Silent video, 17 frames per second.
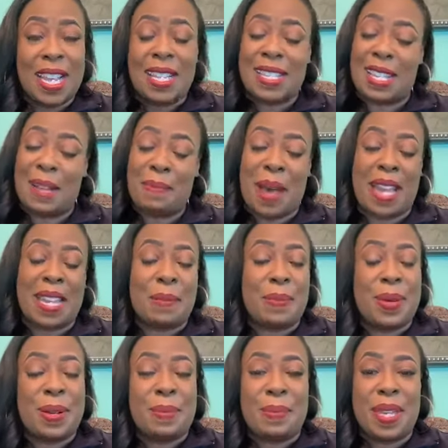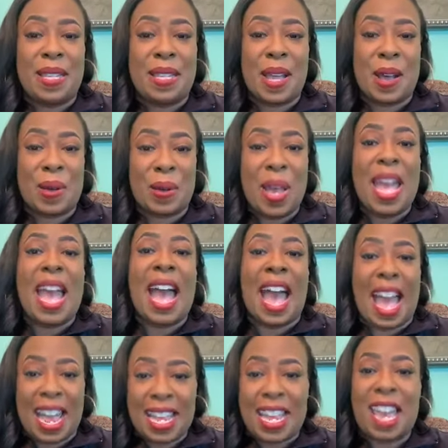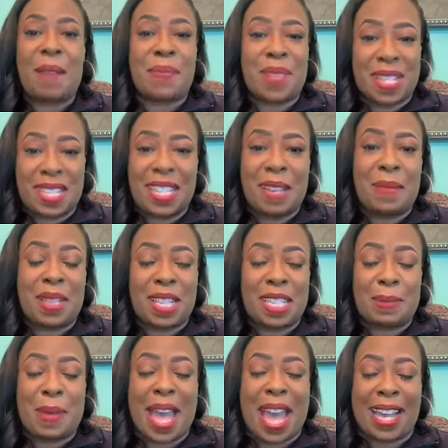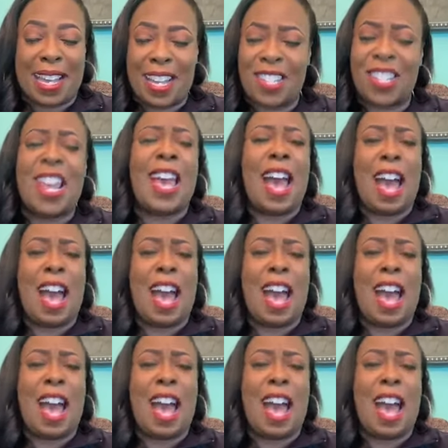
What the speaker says: Somebody put below, I am the stimulus package.